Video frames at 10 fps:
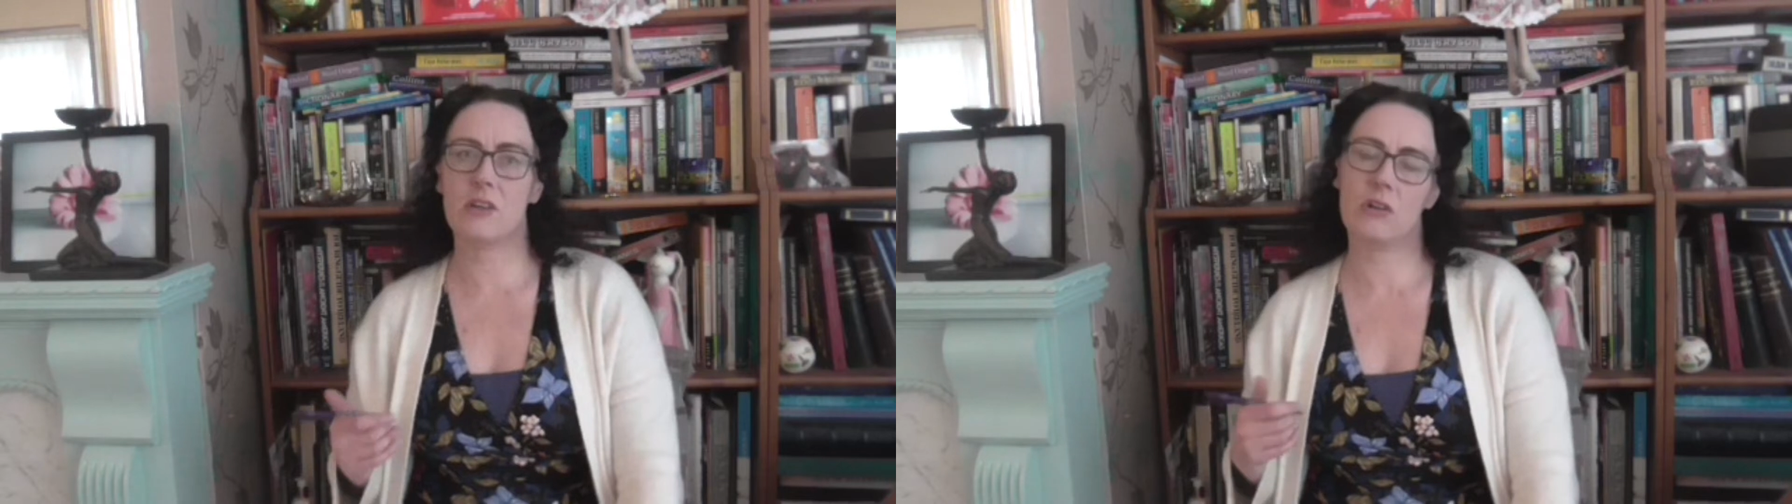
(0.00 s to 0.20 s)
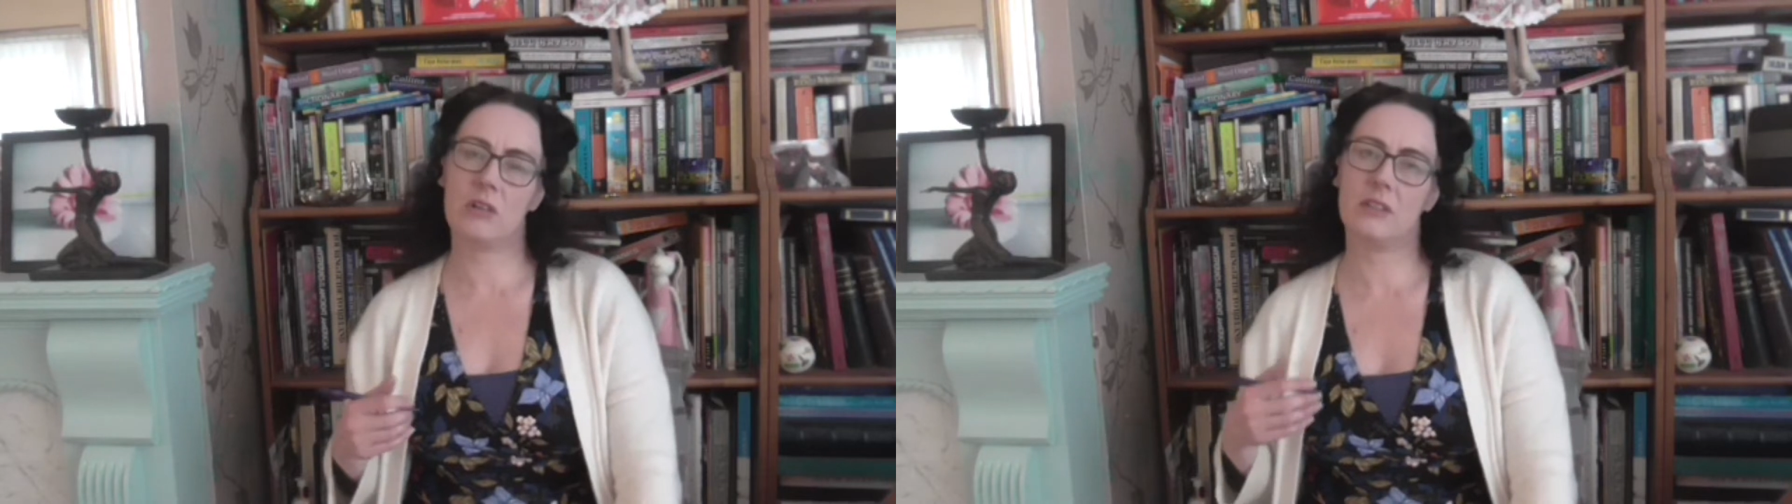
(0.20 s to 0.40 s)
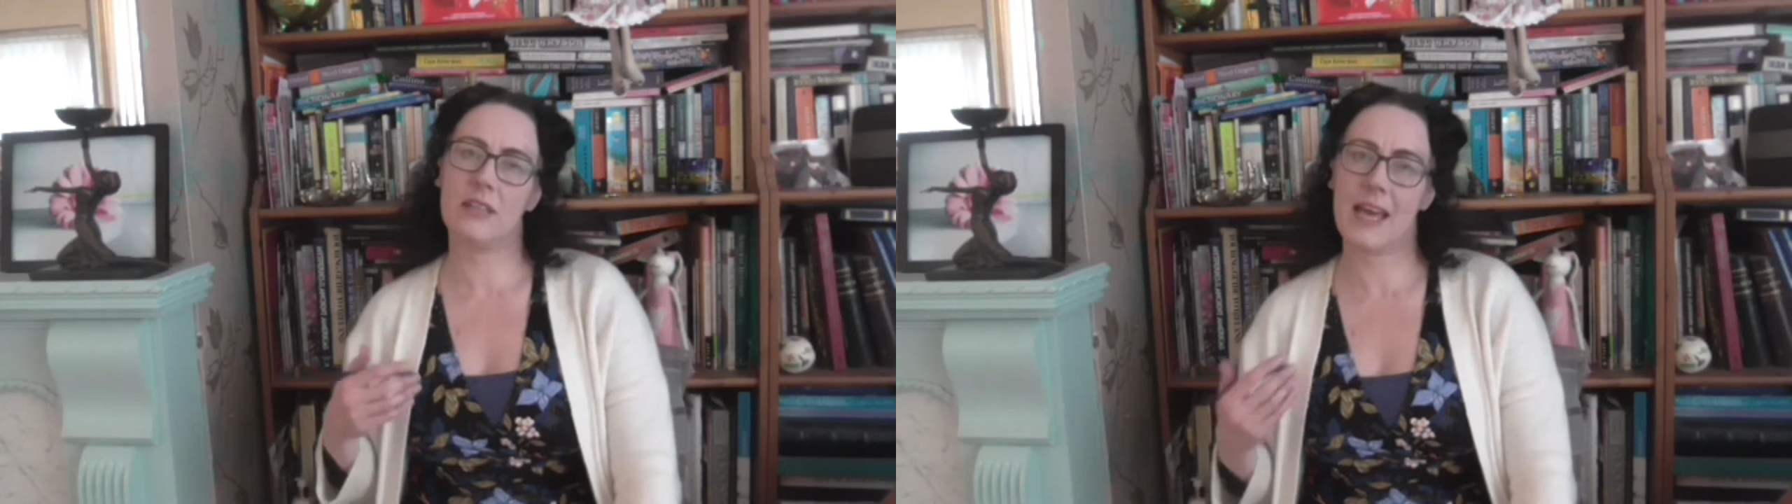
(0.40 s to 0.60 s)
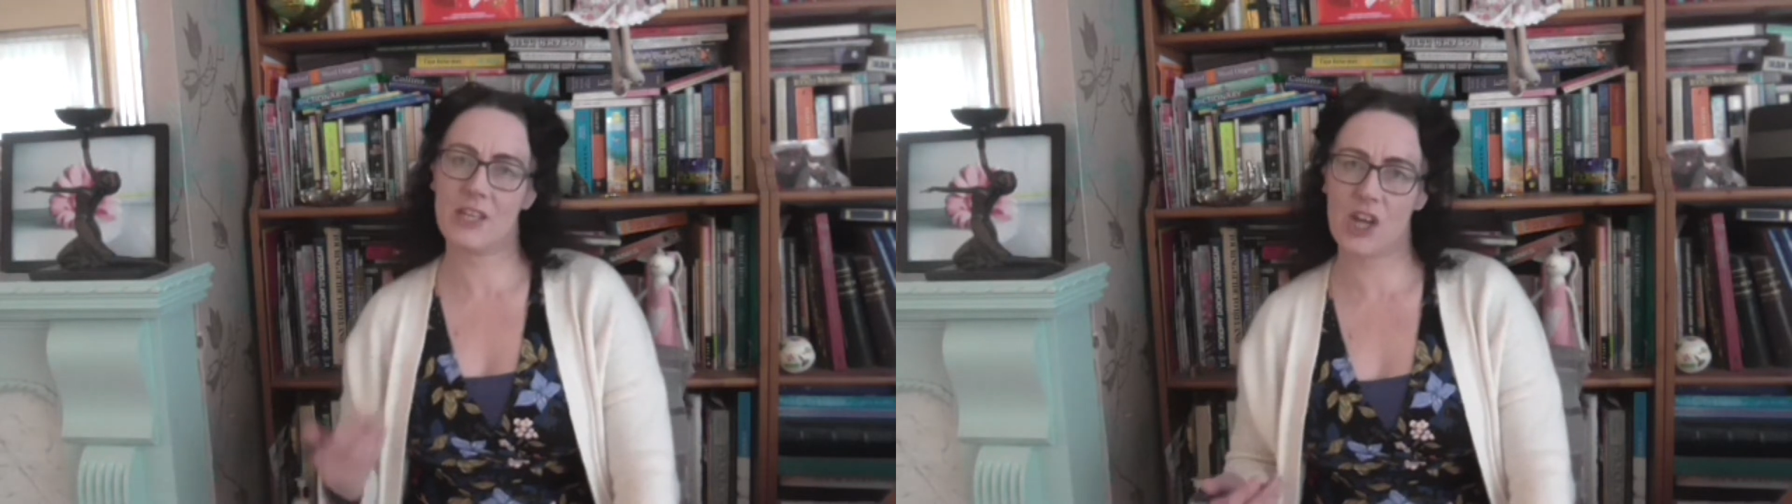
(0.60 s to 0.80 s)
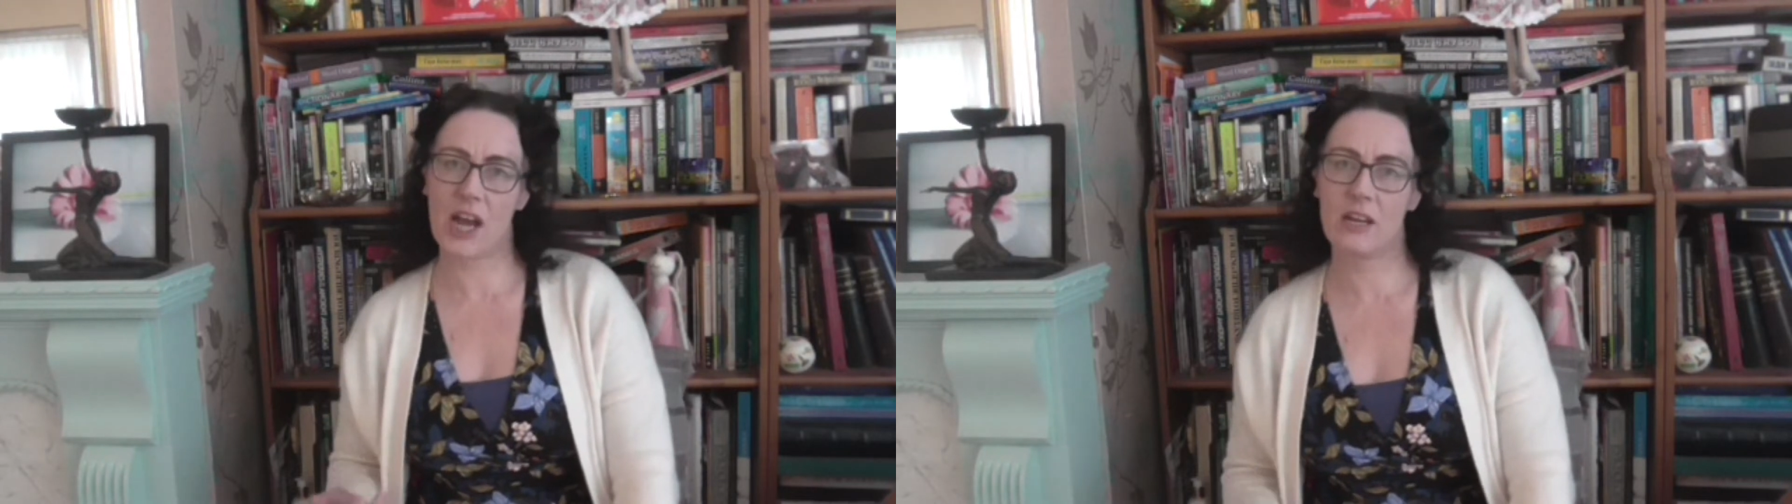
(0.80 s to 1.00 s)
called The
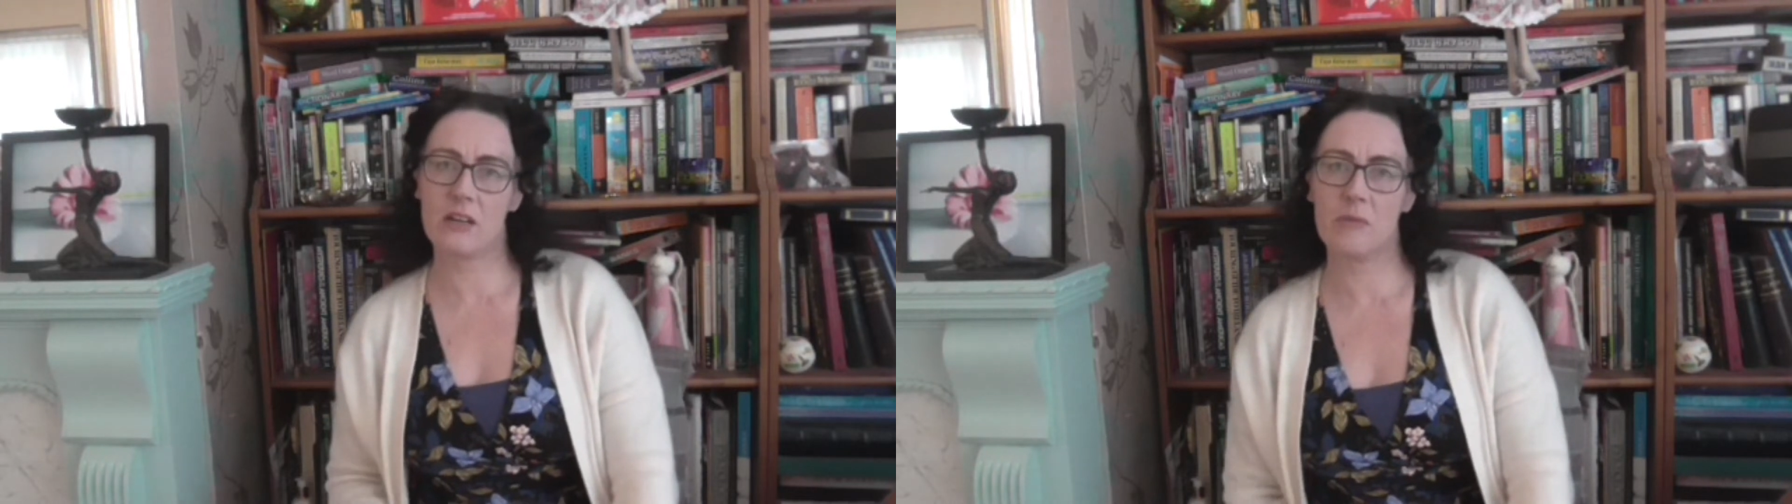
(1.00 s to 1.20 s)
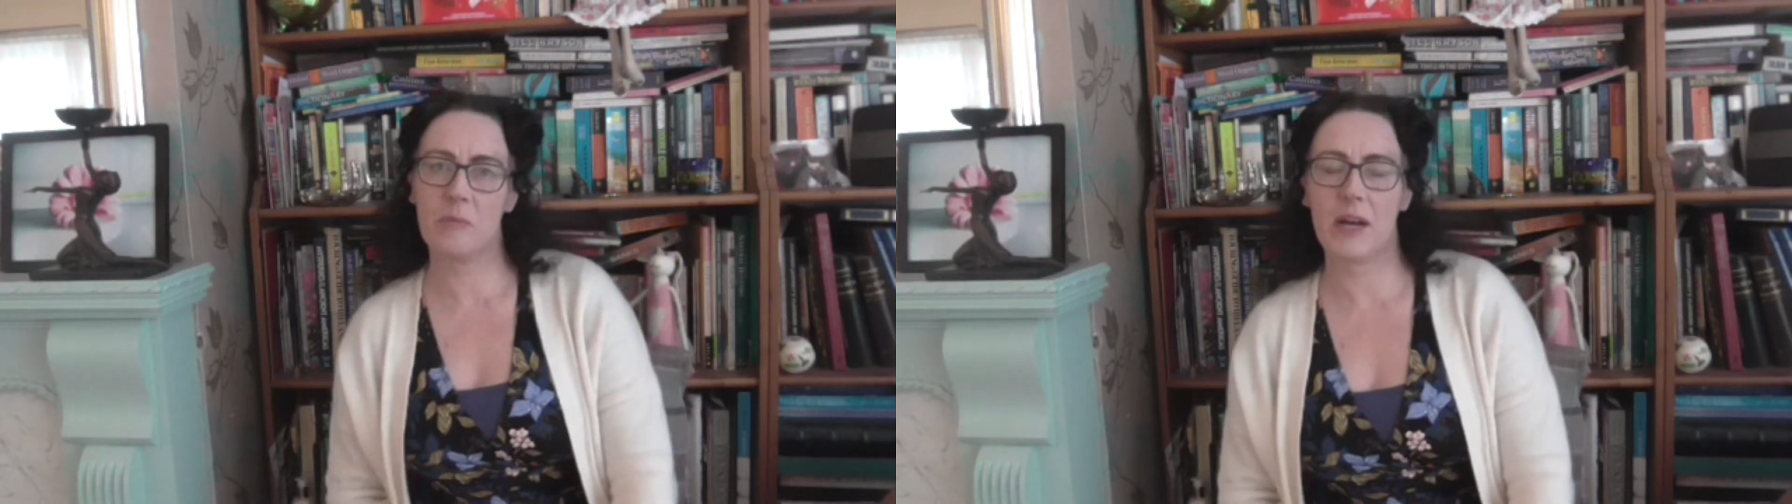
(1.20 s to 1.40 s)
Hitchhiker